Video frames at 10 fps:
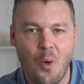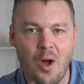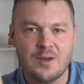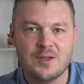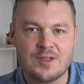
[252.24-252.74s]

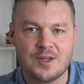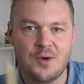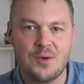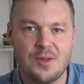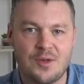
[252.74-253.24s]
One,
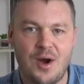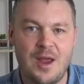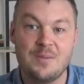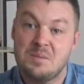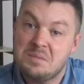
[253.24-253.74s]
two,
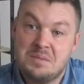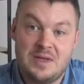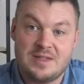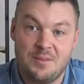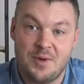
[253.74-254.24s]
three.
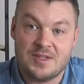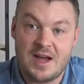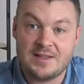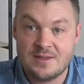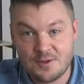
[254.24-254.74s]
As simple as
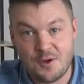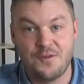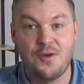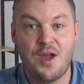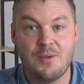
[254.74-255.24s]
that. Do a
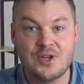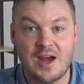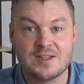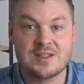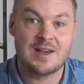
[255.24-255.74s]
few of the
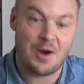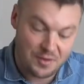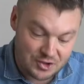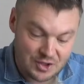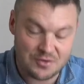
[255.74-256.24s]
objects, get
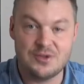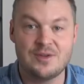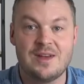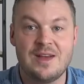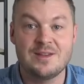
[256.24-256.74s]
other
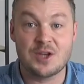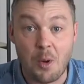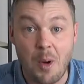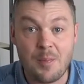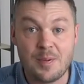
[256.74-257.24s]
children to
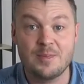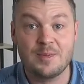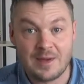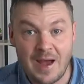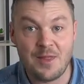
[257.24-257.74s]
come up,
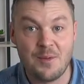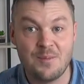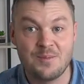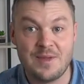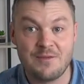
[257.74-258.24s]
get
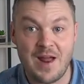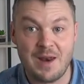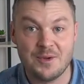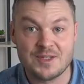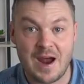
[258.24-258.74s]
them different
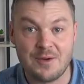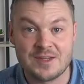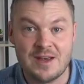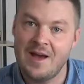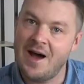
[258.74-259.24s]
animals
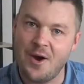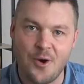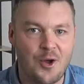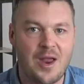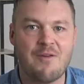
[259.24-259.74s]
out, and
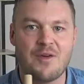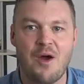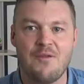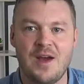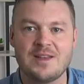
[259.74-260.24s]
all have a
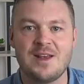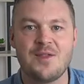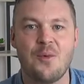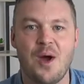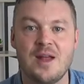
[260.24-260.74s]
go of
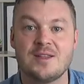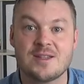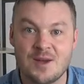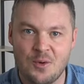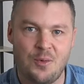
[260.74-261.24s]
hitting the
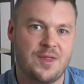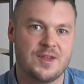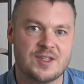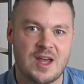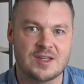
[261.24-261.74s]
words with
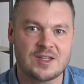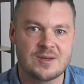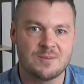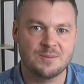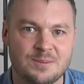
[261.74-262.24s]
the sticks.